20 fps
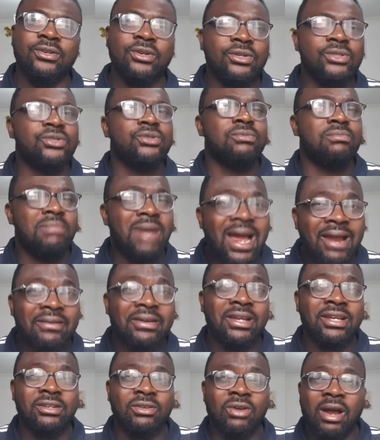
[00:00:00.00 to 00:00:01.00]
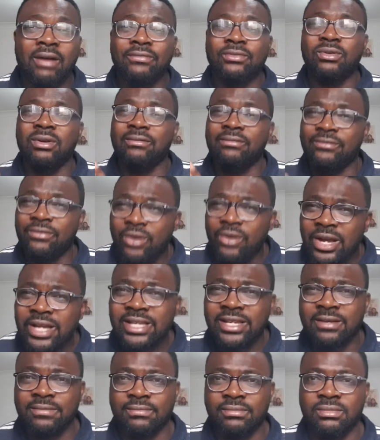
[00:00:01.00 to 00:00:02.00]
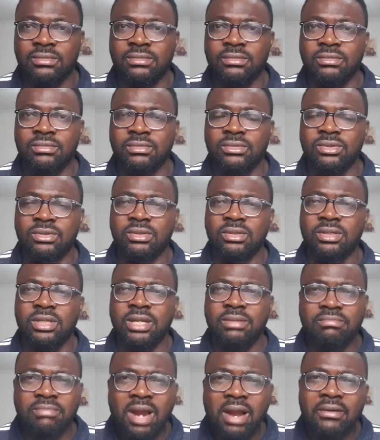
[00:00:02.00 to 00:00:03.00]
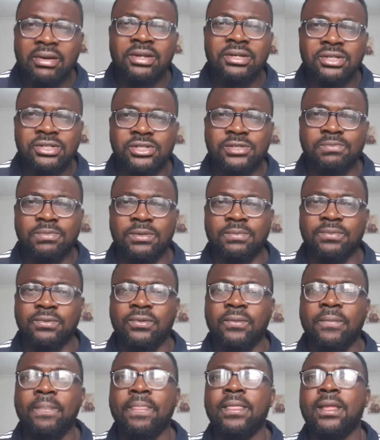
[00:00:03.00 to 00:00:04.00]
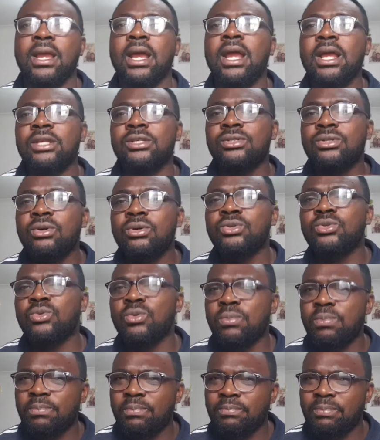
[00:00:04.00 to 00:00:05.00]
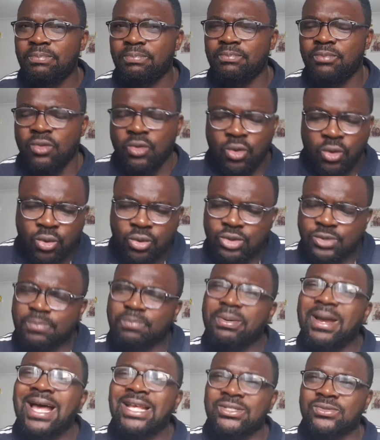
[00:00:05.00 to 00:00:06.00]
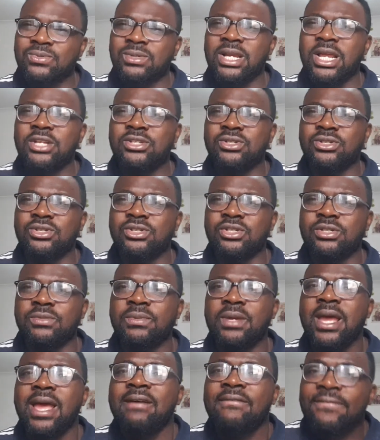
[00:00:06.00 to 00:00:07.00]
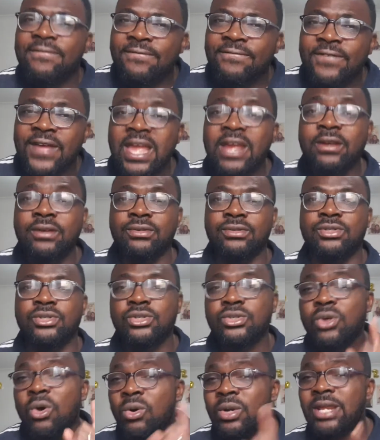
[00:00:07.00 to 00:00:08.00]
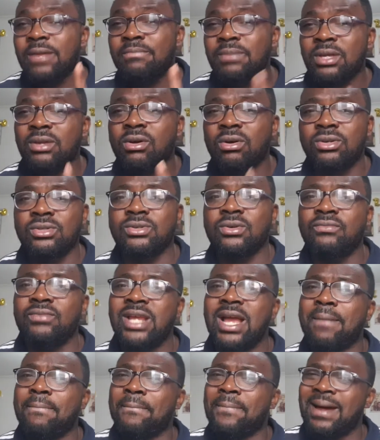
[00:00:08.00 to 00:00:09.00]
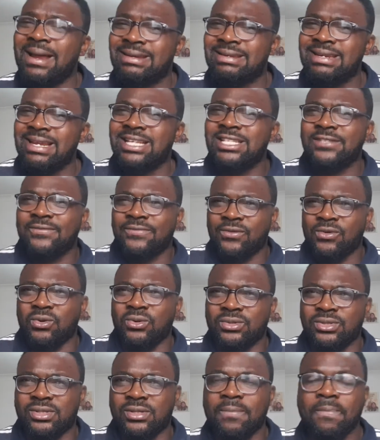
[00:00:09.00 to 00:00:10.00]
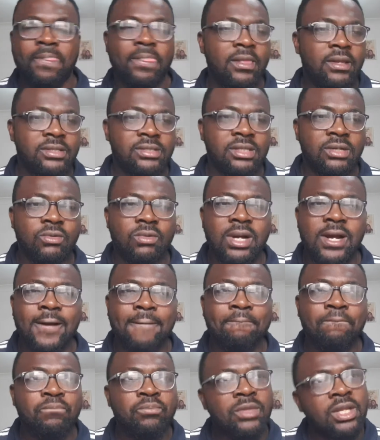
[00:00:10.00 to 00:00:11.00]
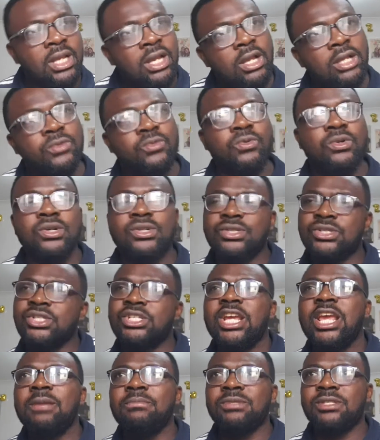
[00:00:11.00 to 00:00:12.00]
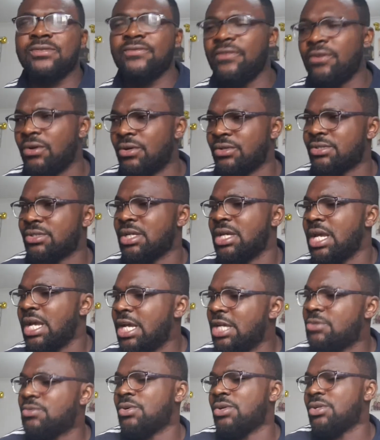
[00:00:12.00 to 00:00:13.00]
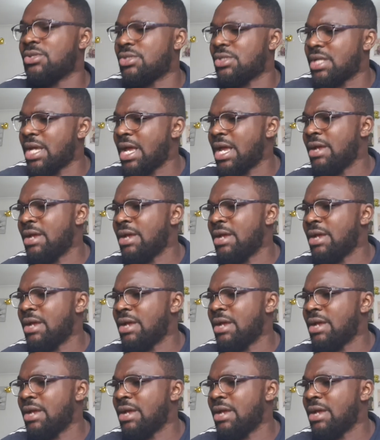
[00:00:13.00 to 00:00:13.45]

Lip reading: not to marry, you have to avoid them in marrying these people, is those whose past relationship failed solely because of their partner's faults. You say, well, it was James' fault. It was